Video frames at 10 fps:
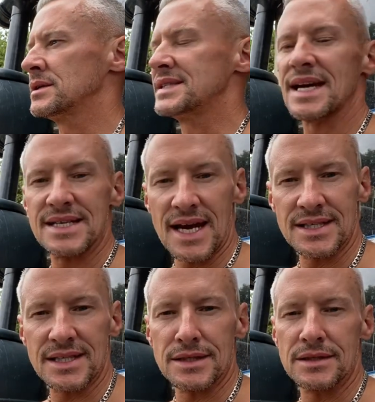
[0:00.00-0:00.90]

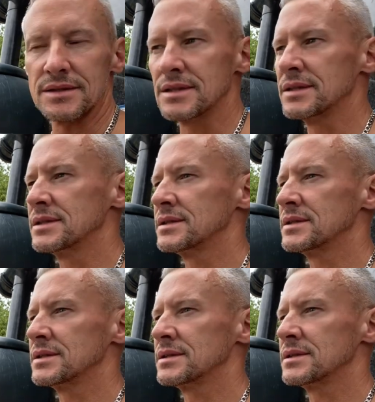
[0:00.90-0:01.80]
deadheading and
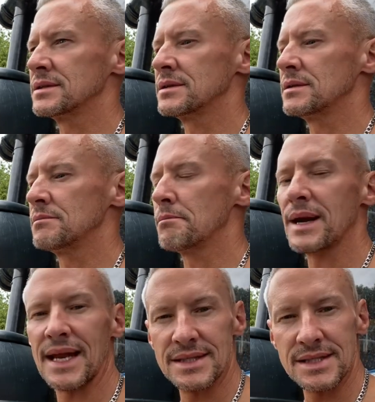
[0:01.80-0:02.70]

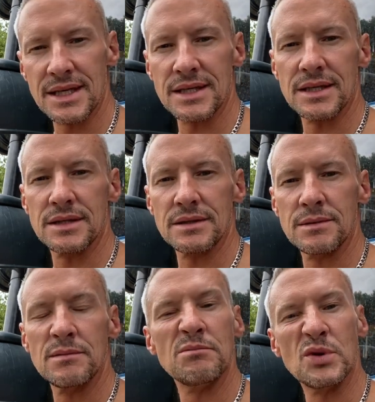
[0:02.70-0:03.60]
planting and
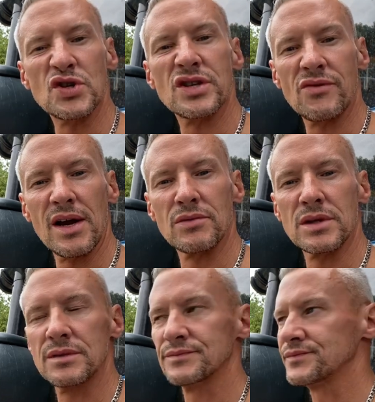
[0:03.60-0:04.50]
mooching around.
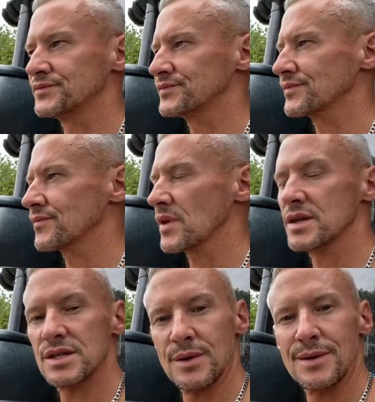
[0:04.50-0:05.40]

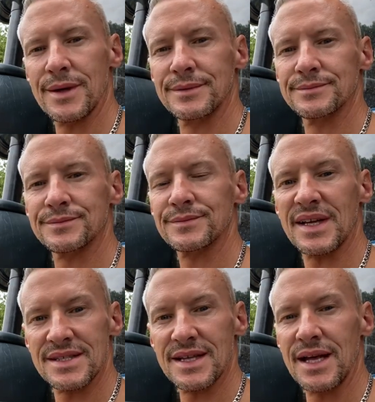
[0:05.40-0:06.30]
So anyway,
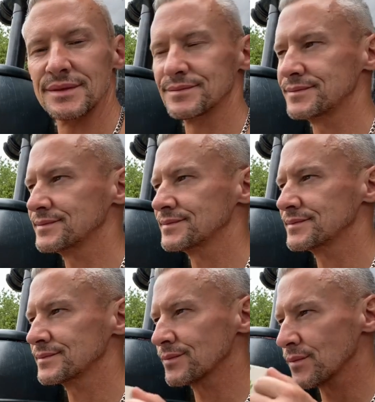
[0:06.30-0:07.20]
that's that.
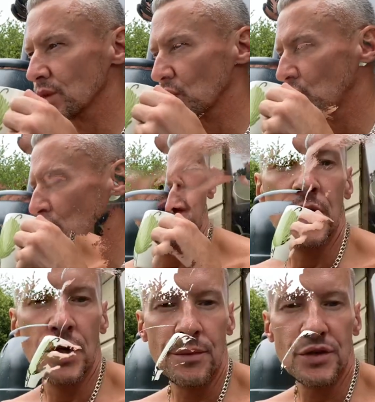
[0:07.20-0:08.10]

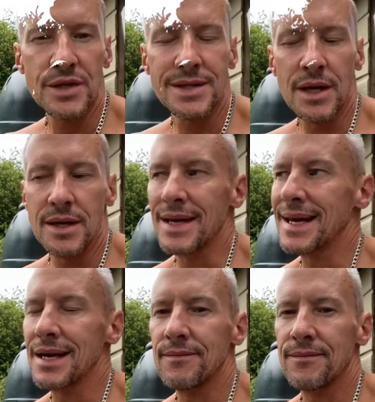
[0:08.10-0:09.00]
You know, I'm just
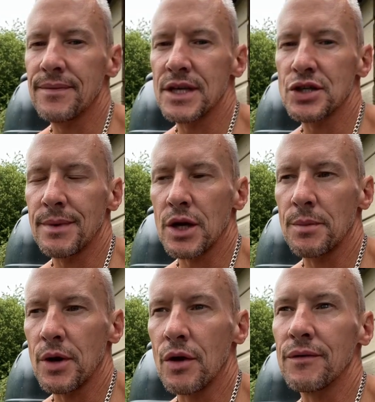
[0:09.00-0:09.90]
here finishing my cup
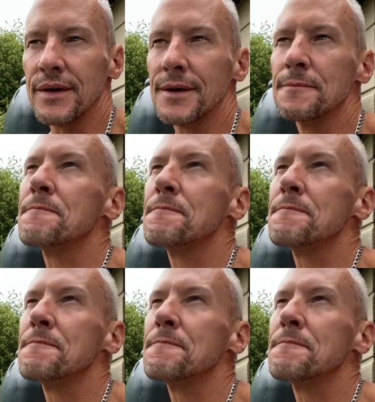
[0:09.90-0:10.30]
of coffee.